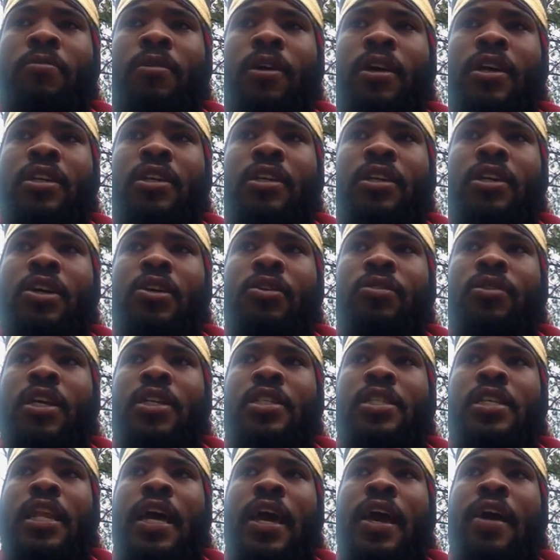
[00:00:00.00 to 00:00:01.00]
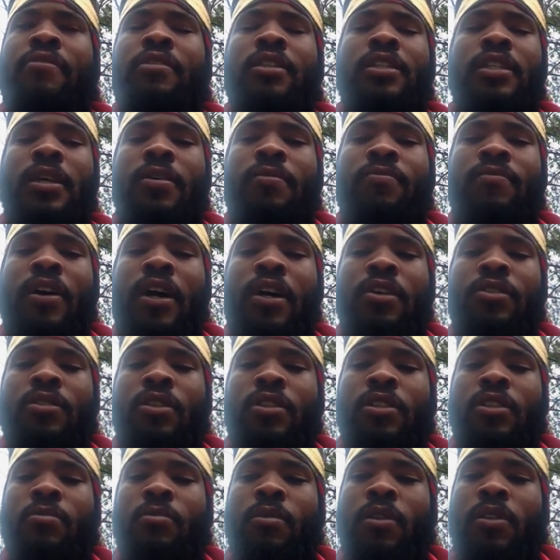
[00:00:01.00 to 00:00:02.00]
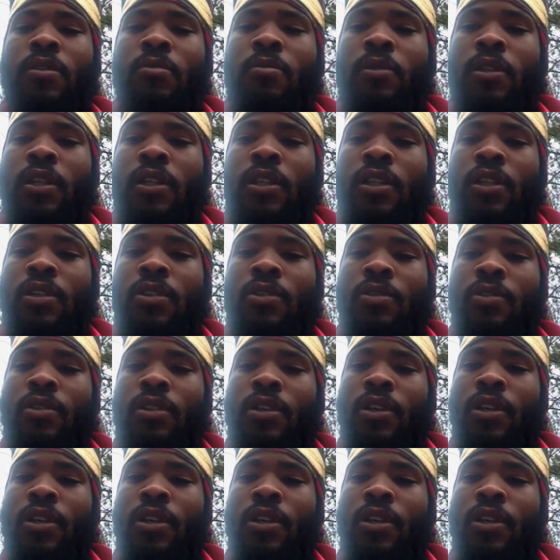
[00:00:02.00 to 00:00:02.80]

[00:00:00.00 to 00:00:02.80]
Indigo doesn't have the same value system as a millennial,